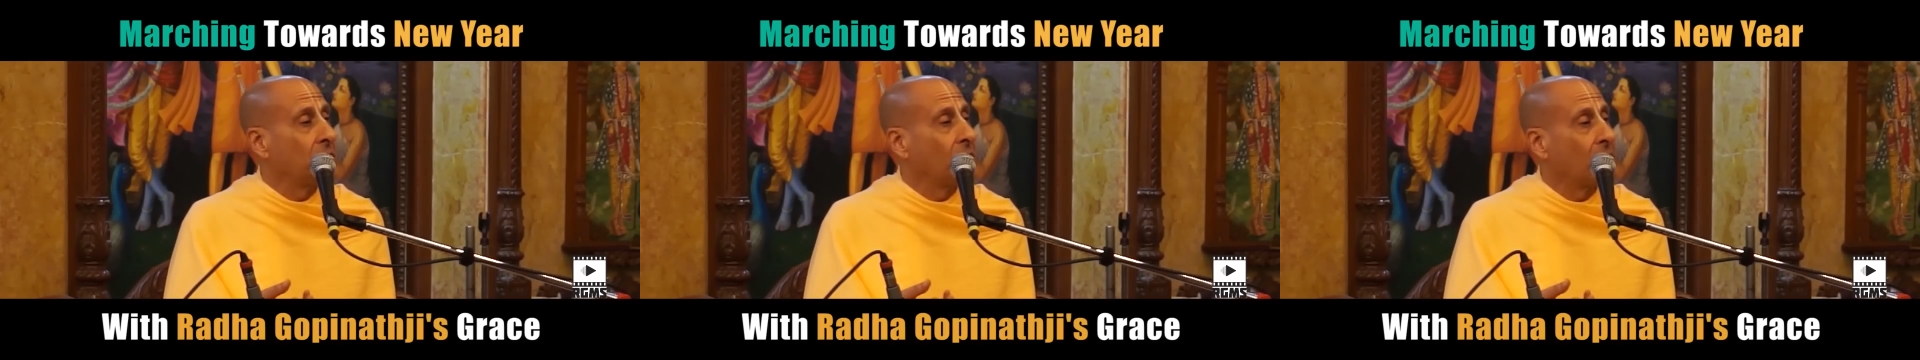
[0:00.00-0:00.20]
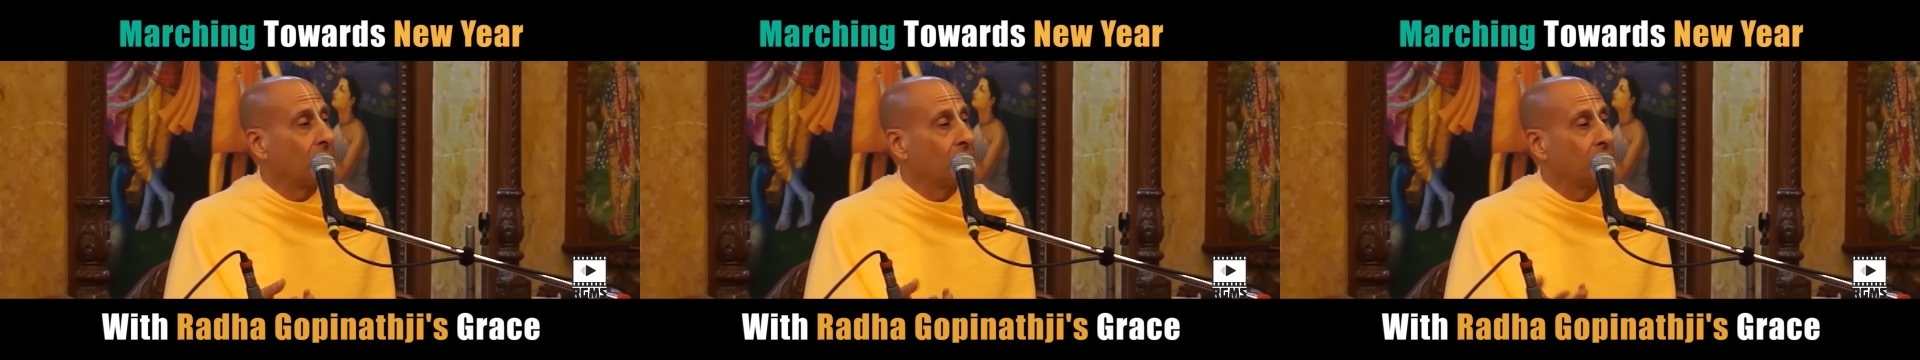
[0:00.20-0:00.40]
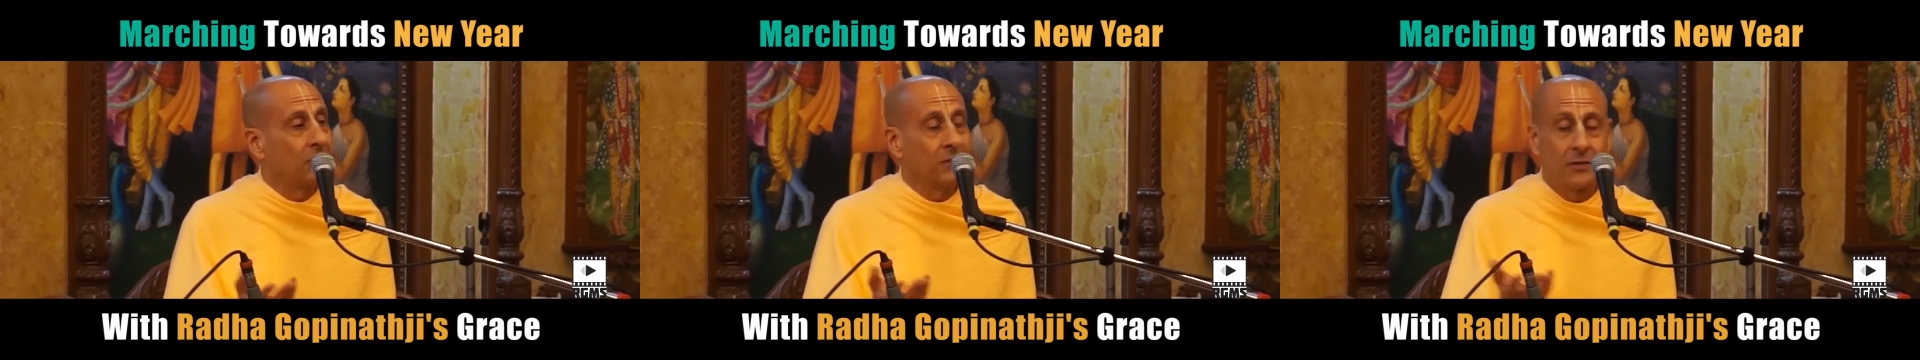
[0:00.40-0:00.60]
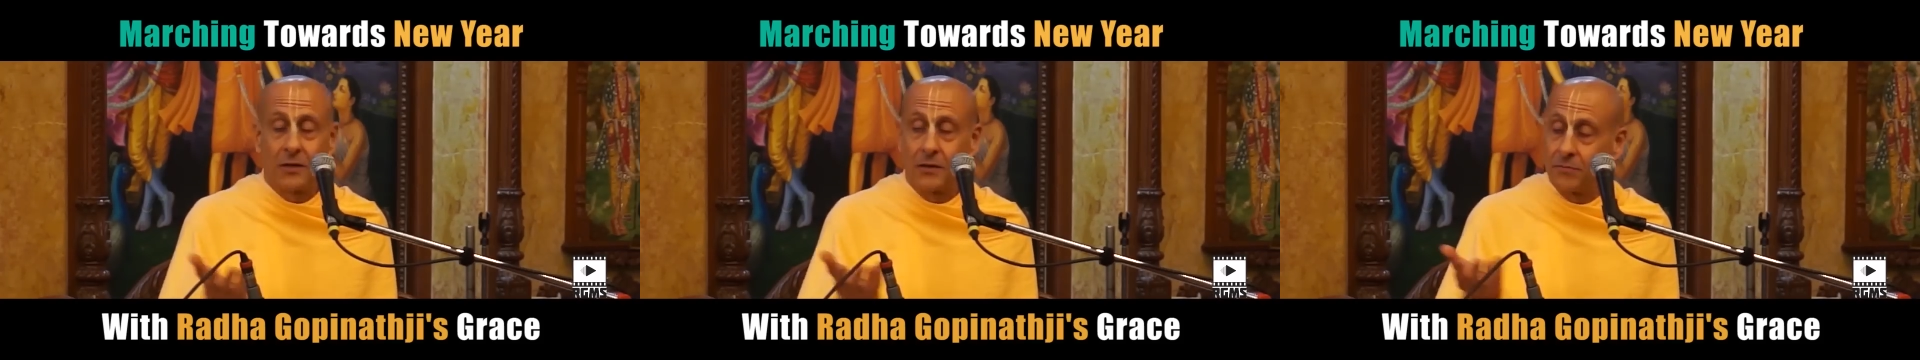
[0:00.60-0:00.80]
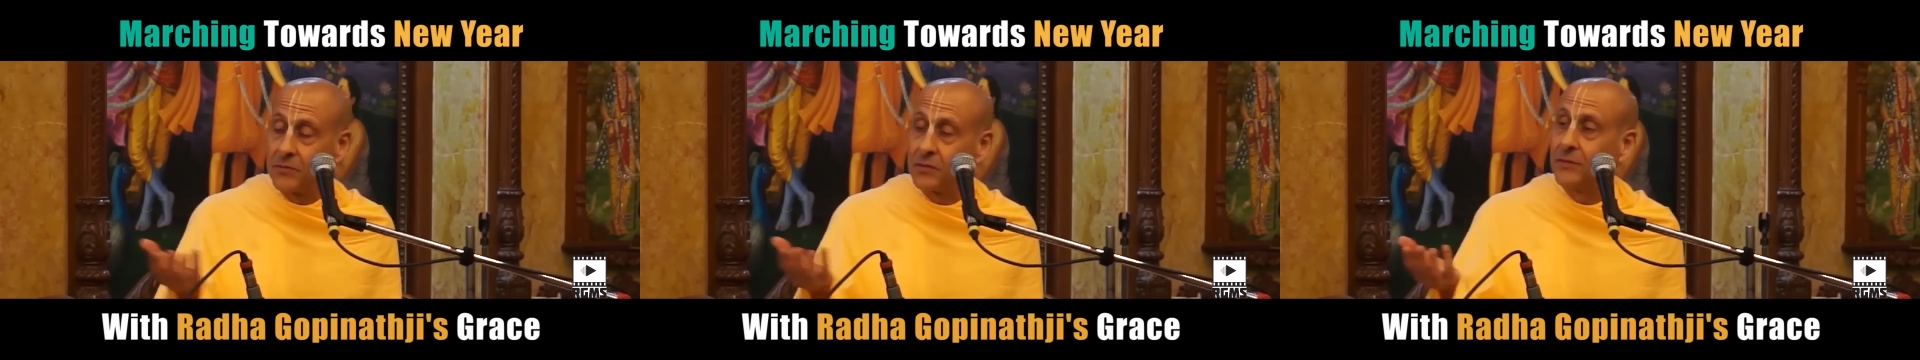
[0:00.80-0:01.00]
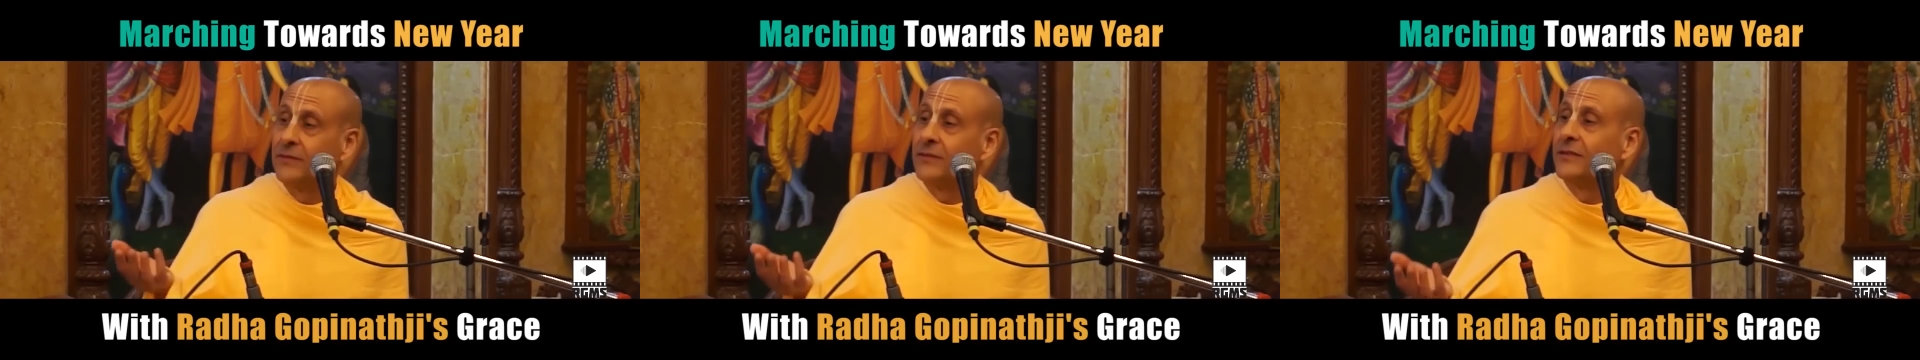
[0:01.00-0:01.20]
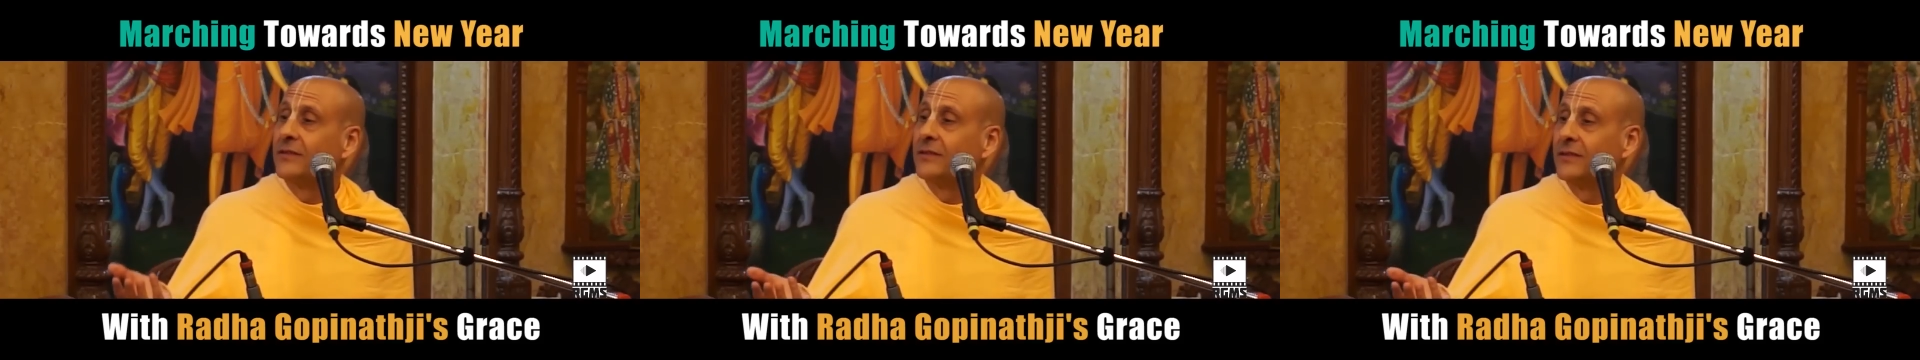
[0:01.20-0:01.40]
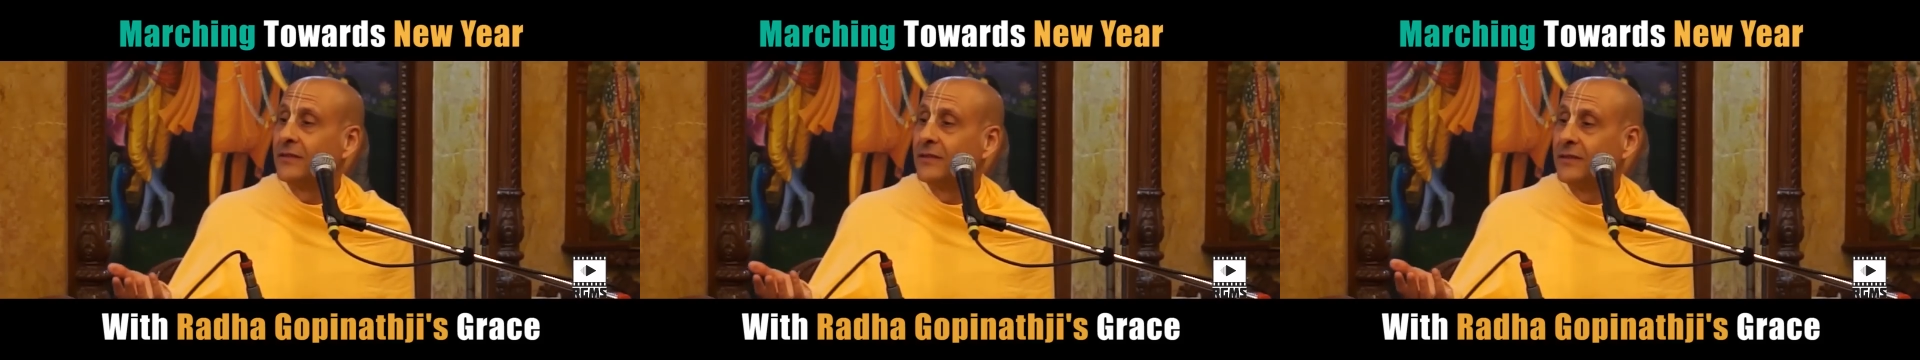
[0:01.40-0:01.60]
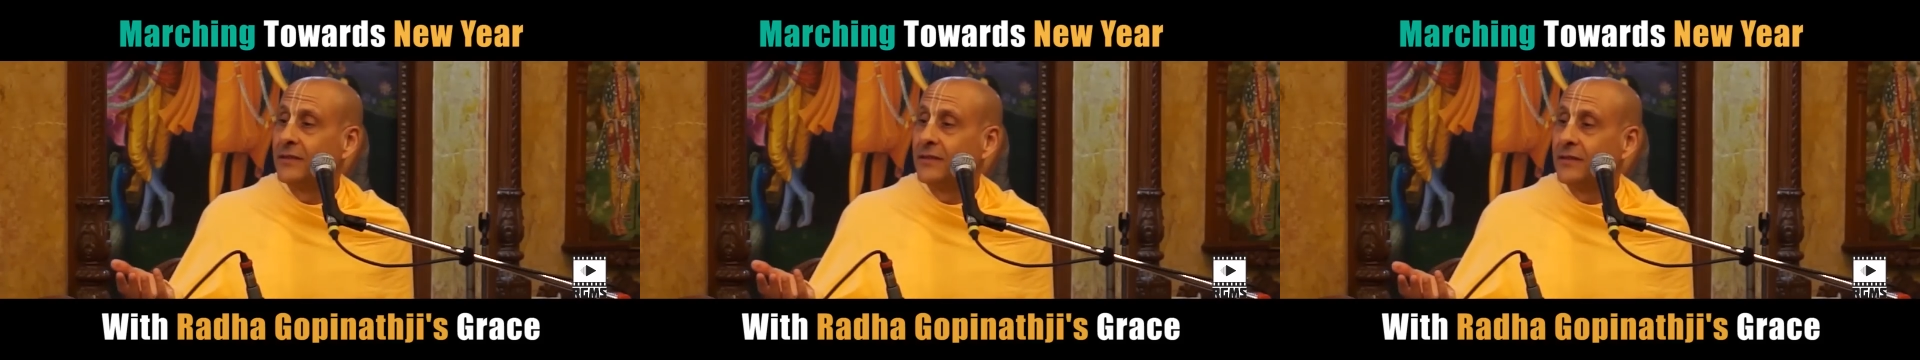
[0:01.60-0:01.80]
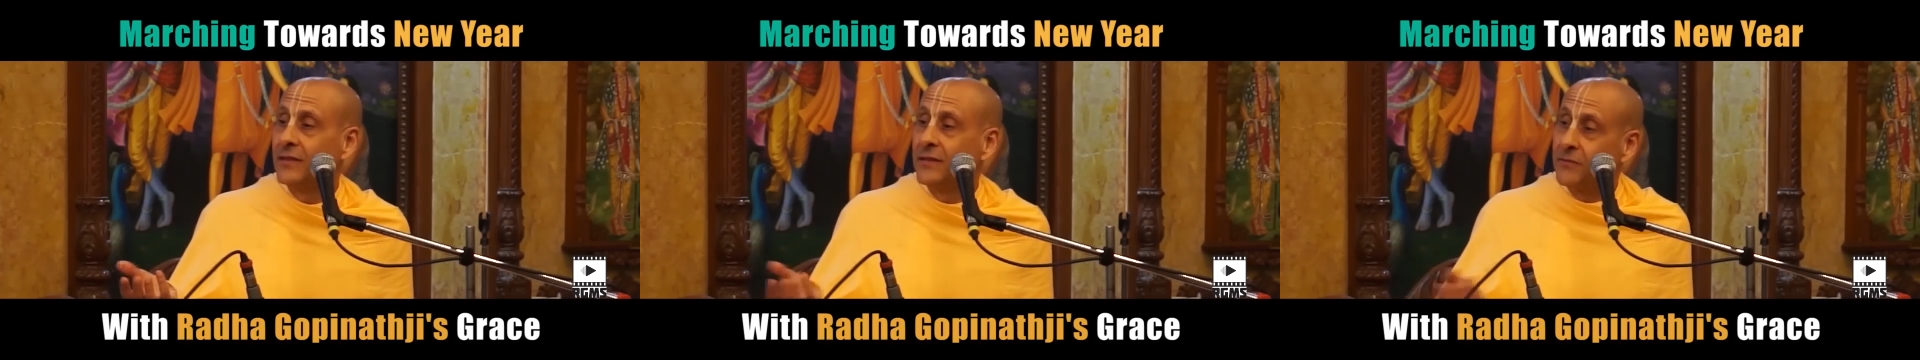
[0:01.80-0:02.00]
Bhagavatam,
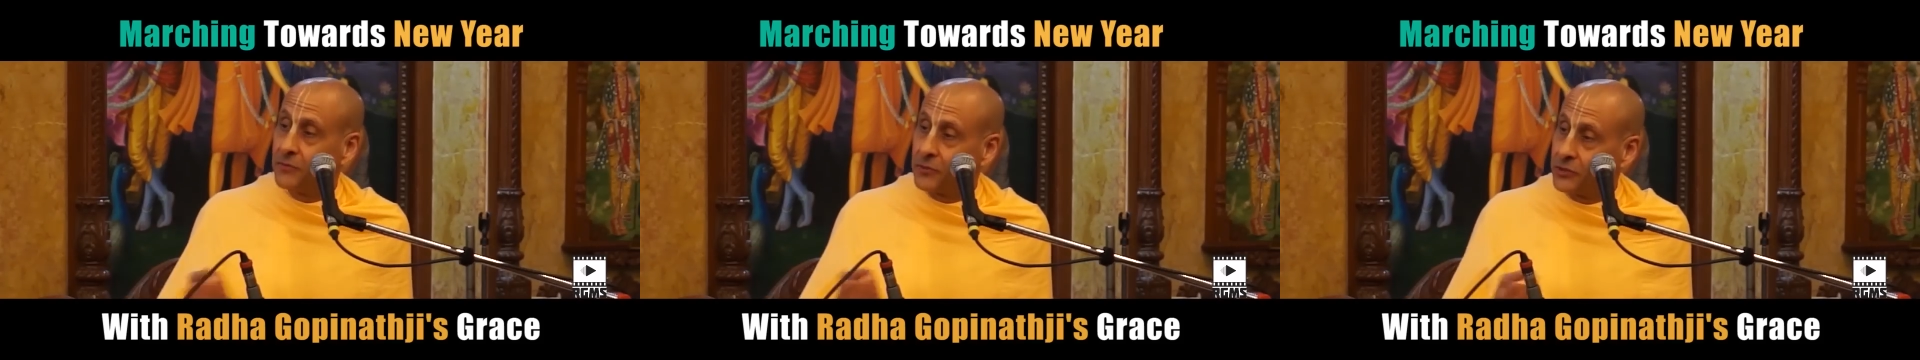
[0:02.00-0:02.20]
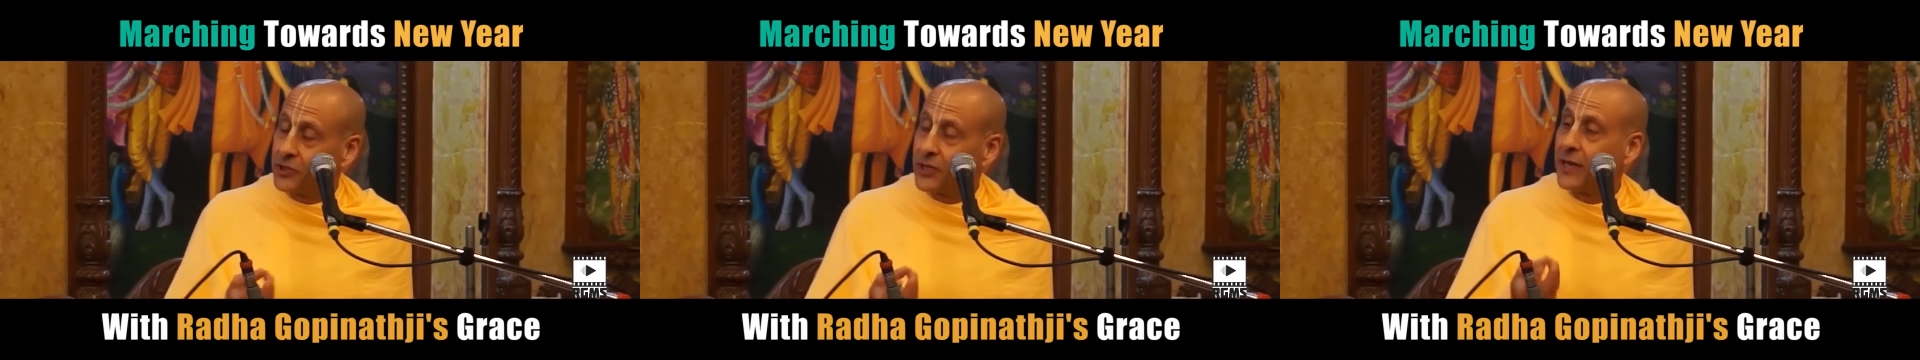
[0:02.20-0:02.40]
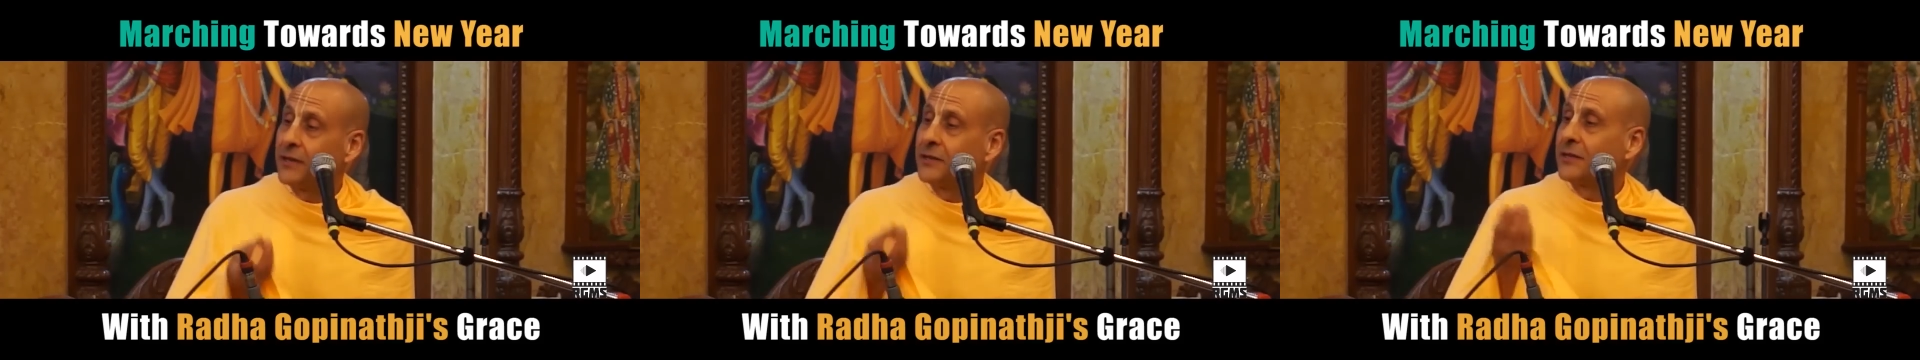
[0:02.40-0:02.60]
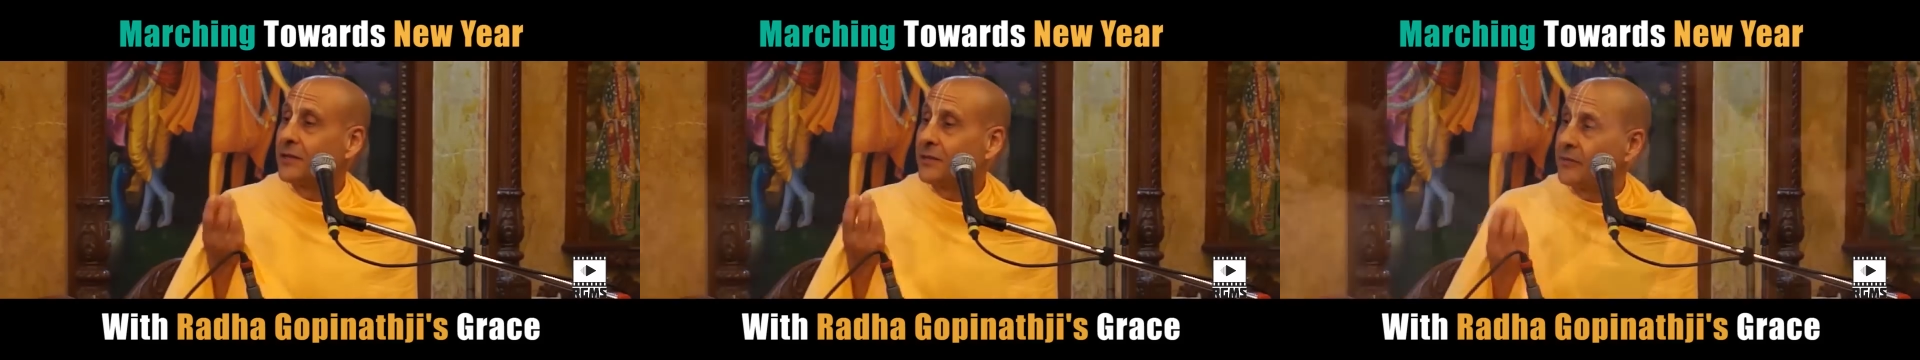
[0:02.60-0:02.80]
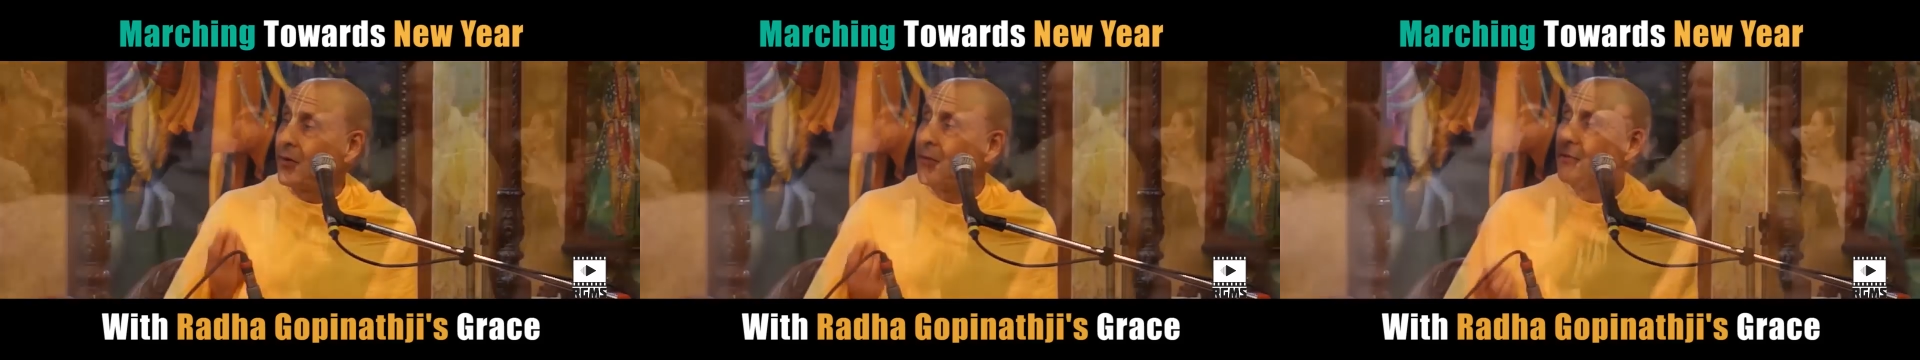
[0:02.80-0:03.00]
we're chanting the